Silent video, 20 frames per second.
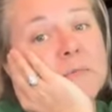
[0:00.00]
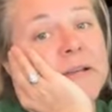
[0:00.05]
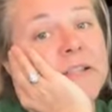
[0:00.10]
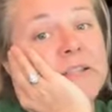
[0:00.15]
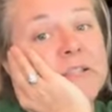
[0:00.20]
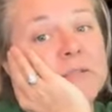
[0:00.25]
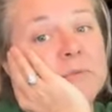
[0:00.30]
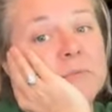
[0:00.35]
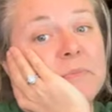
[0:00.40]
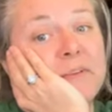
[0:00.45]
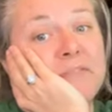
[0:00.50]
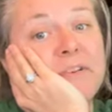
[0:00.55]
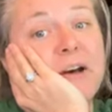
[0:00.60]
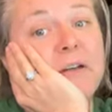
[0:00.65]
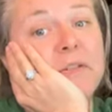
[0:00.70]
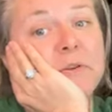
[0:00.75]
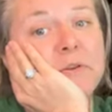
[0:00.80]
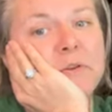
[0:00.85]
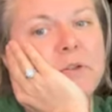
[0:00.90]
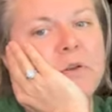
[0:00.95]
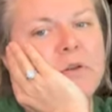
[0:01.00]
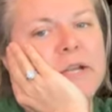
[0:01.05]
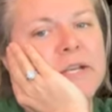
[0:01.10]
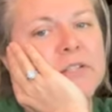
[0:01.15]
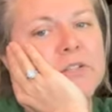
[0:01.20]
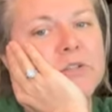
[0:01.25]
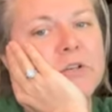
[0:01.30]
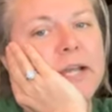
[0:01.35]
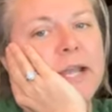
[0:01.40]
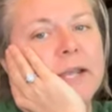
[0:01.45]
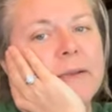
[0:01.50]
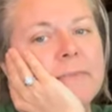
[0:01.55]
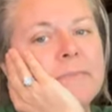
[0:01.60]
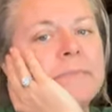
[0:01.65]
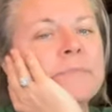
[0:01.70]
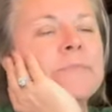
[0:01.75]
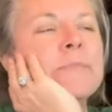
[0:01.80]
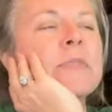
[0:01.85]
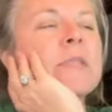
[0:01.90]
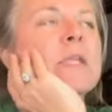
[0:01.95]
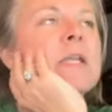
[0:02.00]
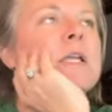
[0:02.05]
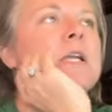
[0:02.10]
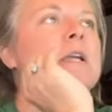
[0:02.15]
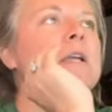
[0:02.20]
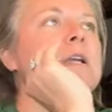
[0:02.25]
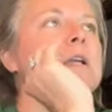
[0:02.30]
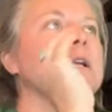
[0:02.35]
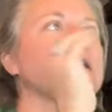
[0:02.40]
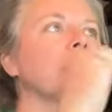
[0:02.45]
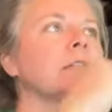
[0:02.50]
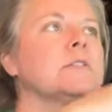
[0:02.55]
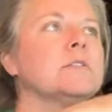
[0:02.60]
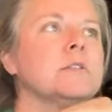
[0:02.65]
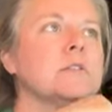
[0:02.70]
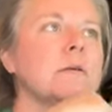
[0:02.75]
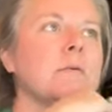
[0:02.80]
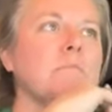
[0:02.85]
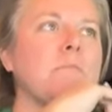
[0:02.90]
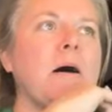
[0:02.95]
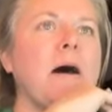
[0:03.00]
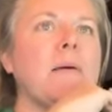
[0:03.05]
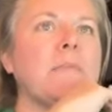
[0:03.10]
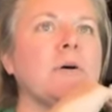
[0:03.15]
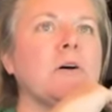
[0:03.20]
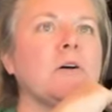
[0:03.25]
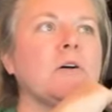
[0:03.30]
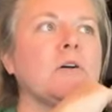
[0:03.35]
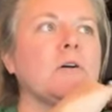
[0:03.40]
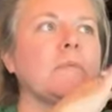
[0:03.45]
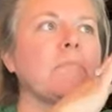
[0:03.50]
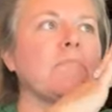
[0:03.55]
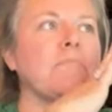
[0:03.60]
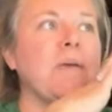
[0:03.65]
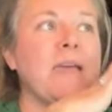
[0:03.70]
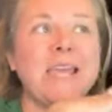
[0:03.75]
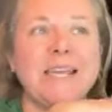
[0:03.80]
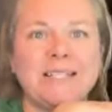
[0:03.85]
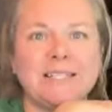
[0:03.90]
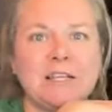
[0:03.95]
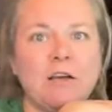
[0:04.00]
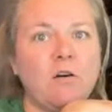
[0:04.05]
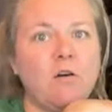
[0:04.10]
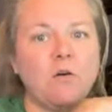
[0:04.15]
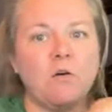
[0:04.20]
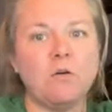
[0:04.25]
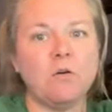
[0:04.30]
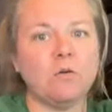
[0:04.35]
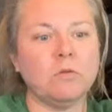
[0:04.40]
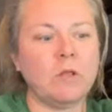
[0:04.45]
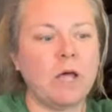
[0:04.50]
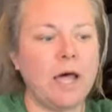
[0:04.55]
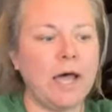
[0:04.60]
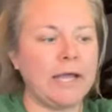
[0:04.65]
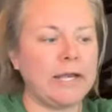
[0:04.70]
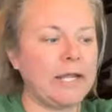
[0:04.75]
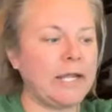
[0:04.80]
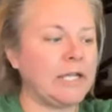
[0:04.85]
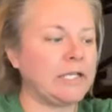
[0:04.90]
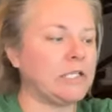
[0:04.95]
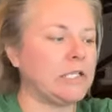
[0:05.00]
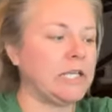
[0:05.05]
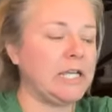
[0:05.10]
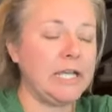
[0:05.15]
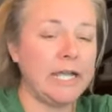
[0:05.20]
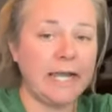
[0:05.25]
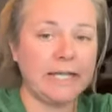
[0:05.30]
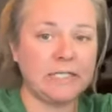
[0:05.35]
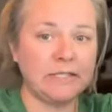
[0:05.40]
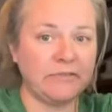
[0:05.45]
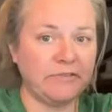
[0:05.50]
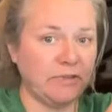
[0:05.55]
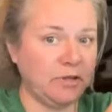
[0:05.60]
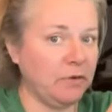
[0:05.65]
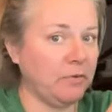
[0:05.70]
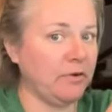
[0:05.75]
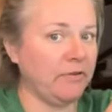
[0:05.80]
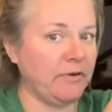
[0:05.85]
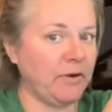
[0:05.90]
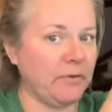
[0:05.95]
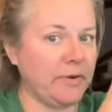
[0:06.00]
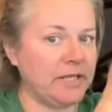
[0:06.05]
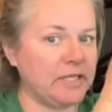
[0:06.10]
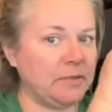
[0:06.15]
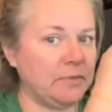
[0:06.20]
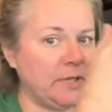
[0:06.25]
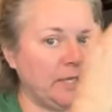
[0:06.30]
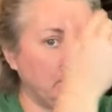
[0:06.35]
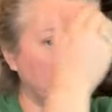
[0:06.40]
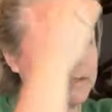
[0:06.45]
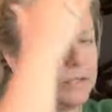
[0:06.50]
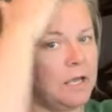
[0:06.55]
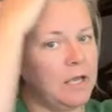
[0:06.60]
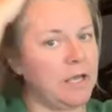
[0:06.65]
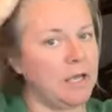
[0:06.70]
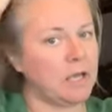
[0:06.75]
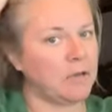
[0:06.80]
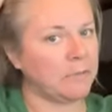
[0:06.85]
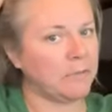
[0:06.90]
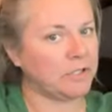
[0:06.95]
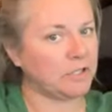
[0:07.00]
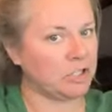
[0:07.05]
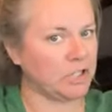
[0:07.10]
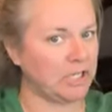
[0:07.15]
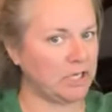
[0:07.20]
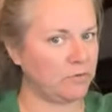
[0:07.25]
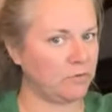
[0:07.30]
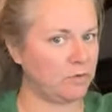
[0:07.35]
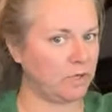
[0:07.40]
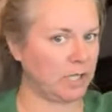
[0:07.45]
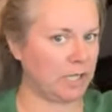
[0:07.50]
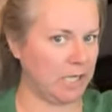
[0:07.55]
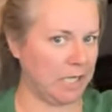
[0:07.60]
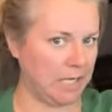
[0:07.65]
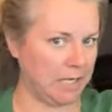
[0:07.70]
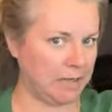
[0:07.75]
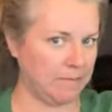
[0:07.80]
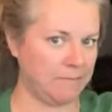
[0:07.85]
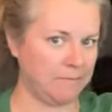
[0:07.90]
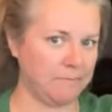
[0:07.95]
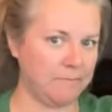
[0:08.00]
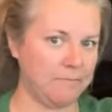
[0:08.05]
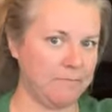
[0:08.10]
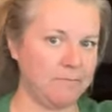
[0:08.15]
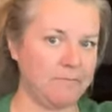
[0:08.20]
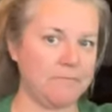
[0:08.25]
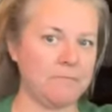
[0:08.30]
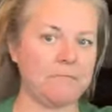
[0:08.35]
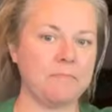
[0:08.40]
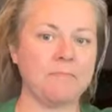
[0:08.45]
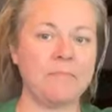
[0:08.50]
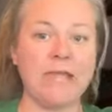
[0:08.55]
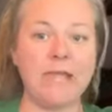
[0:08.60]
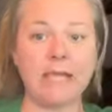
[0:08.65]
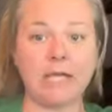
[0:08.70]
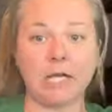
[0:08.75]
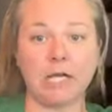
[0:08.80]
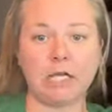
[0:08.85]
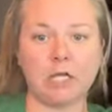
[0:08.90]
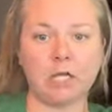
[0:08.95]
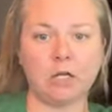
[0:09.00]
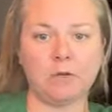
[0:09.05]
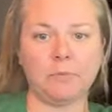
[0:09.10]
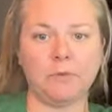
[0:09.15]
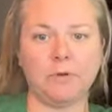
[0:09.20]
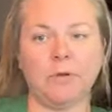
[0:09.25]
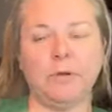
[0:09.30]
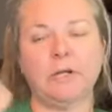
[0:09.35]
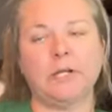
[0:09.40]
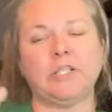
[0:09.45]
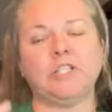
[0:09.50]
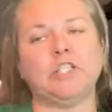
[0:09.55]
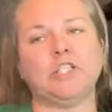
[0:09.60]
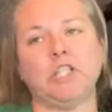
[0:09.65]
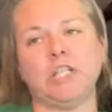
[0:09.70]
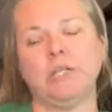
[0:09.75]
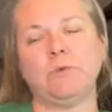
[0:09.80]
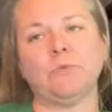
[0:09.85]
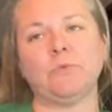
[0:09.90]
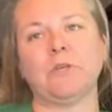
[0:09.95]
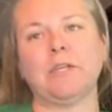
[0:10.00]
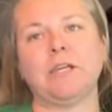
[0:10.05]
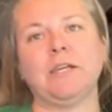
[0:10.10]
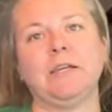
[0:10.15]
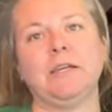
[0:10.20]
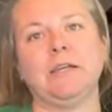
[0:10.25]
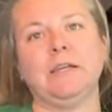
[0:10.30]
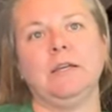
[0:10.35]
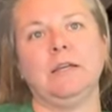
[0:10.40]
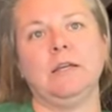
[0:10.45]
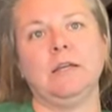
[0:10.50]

talking about this with my father-in-law yesterday. His mama bakes a whole lot, and he has a few of her recipes, but she didn't really make a cookbook, and she didn't really,